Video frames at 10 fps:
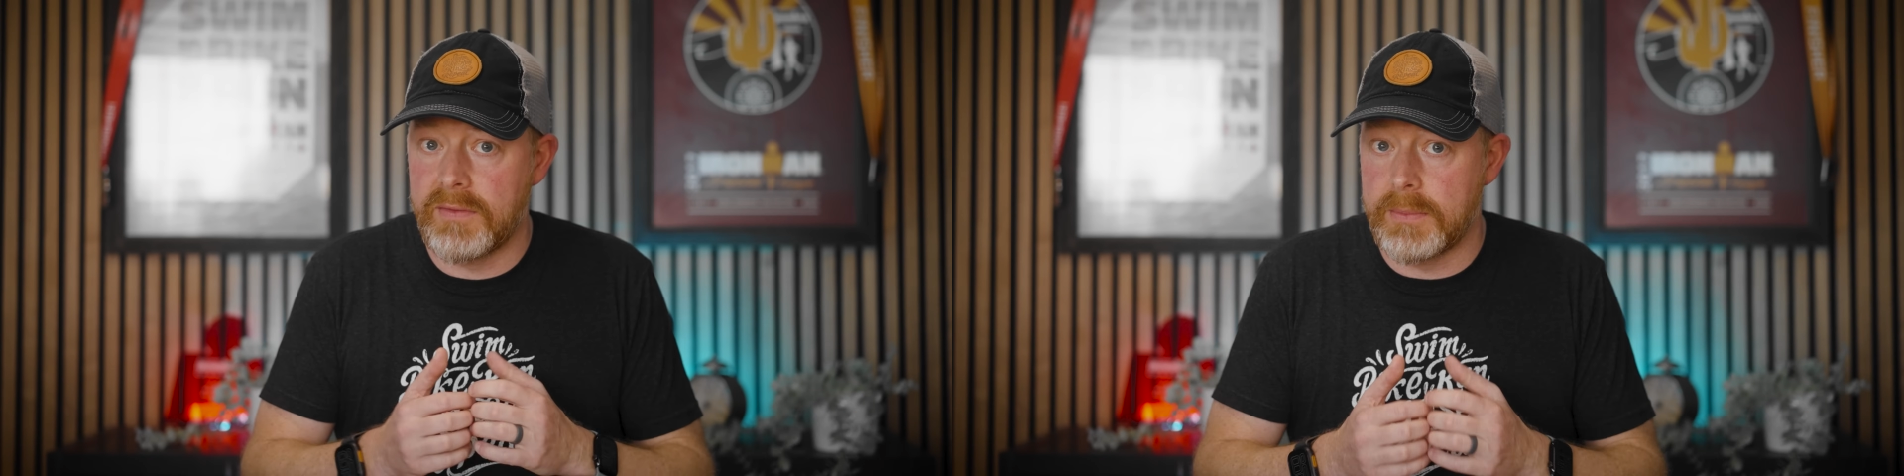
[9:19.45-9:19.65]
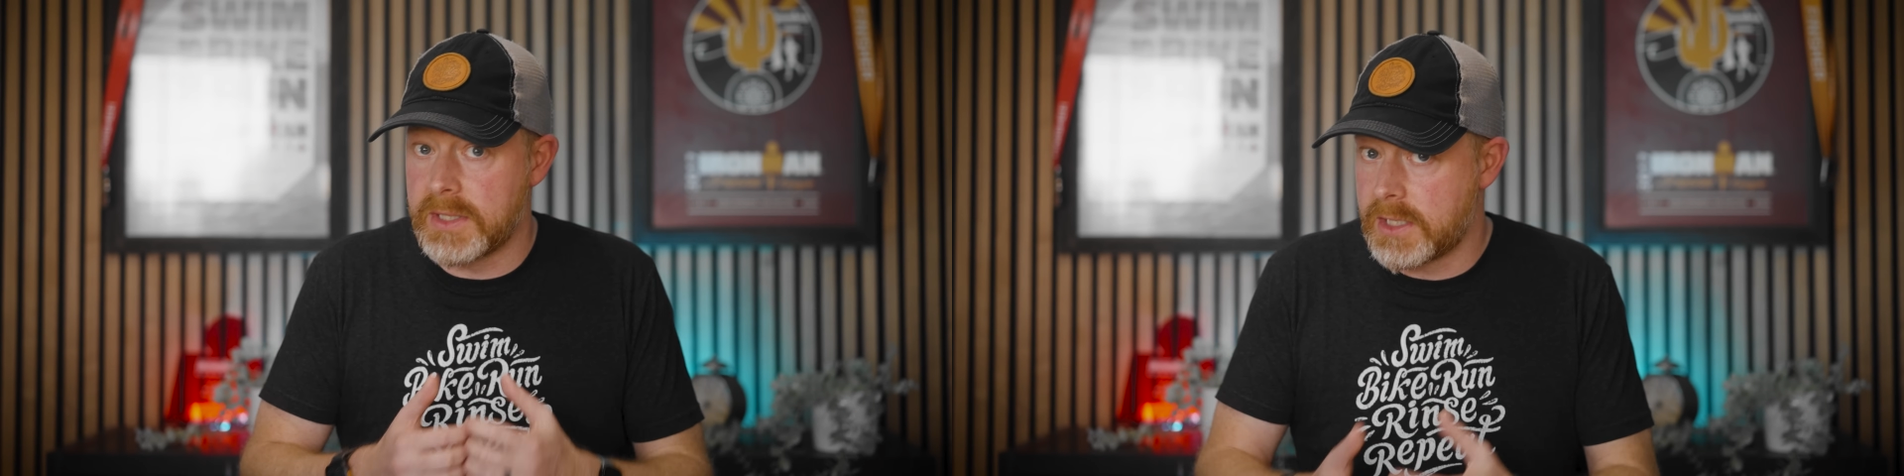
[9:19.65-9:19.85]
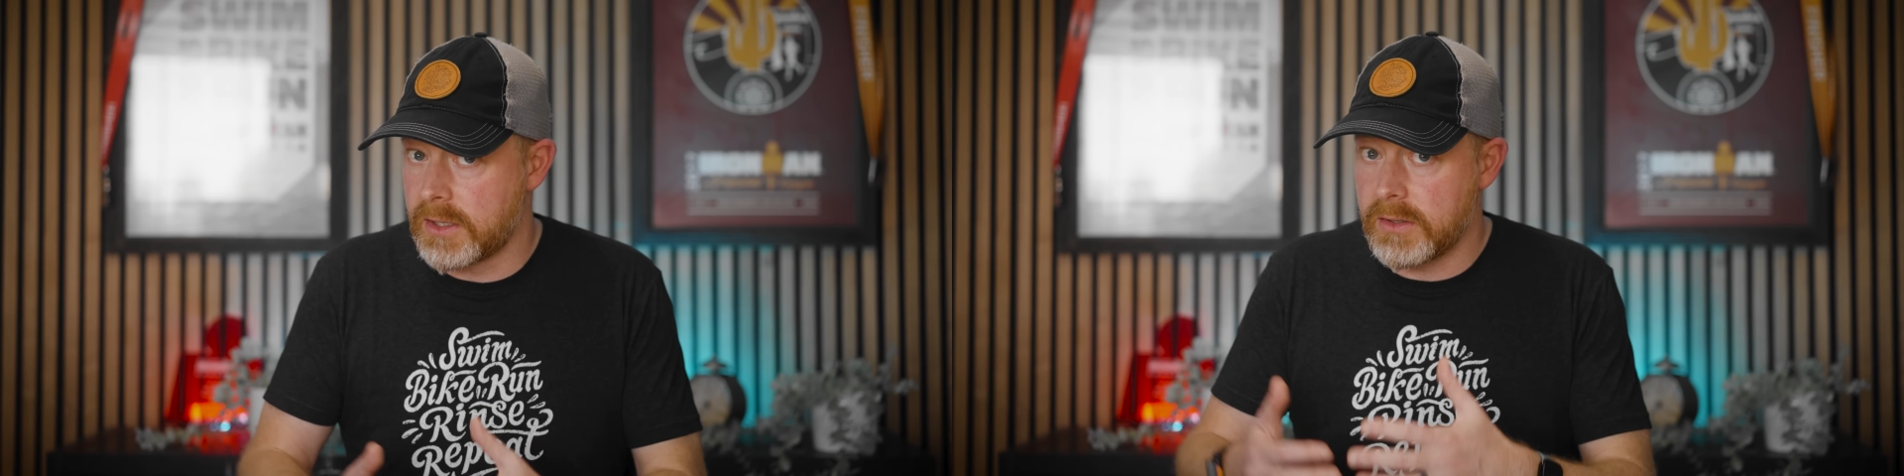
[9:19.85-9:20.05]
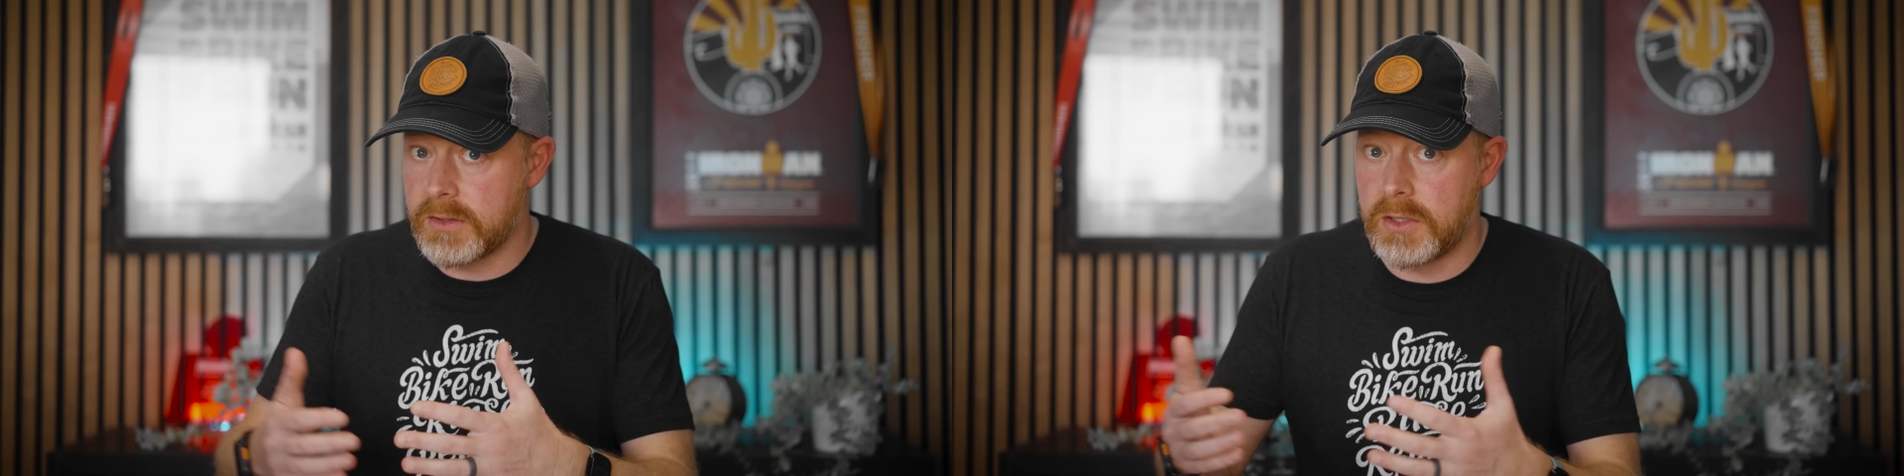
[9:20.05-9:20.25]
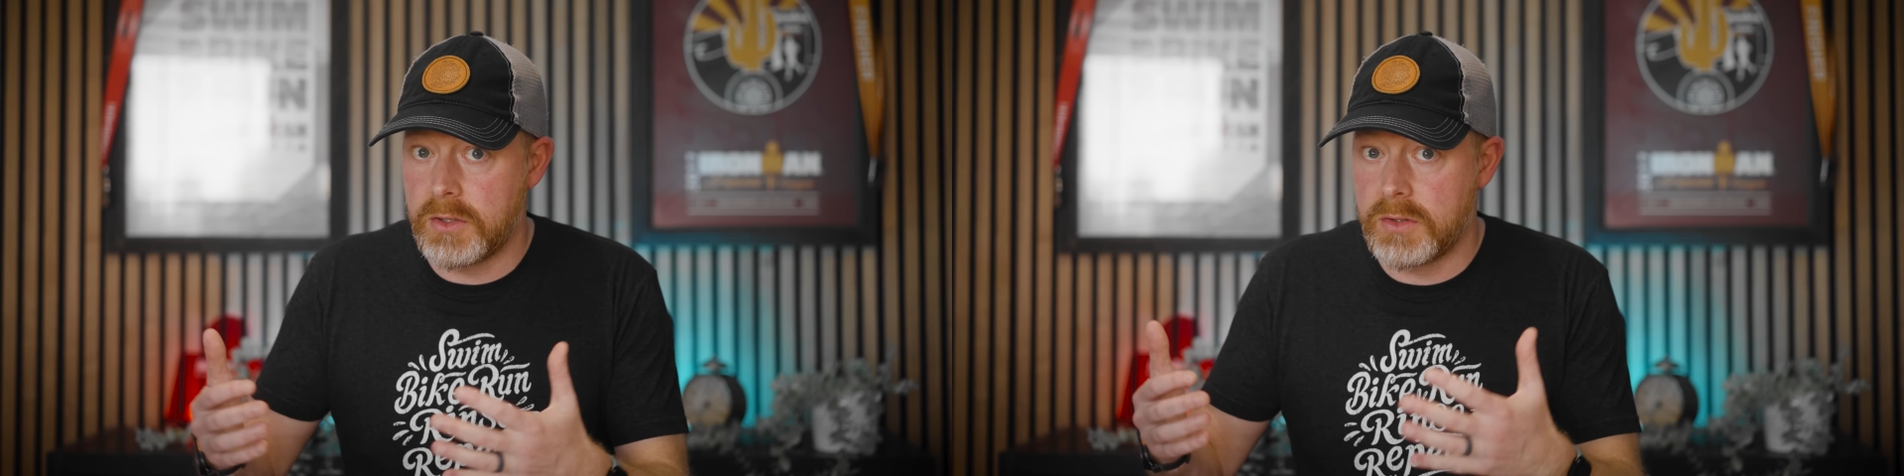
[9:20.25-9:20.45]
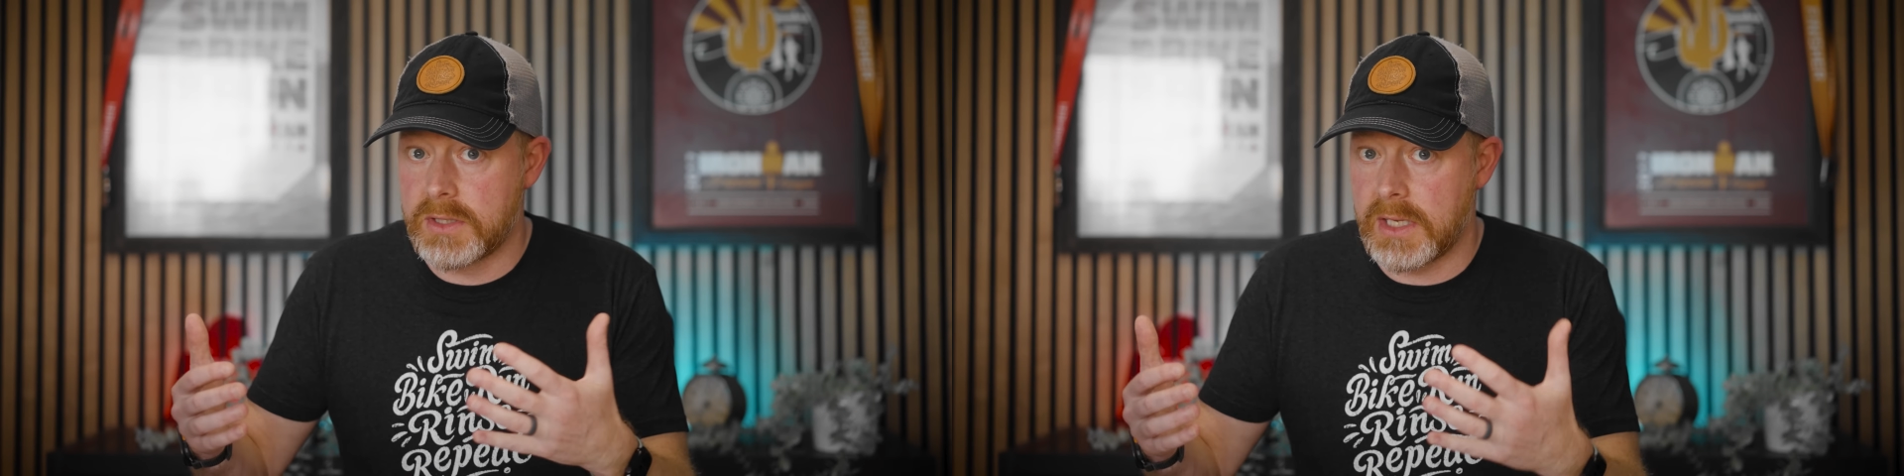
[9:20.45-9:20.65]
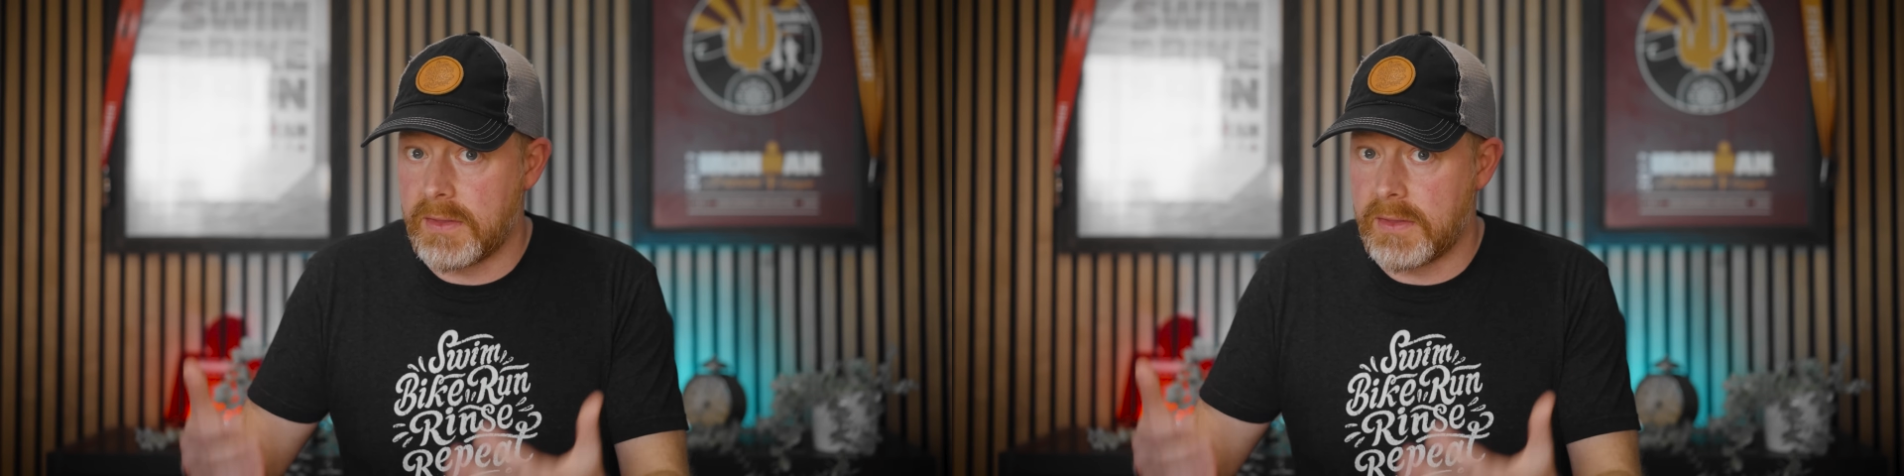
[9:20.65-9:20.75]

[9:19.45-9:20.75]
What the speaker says: of the materials used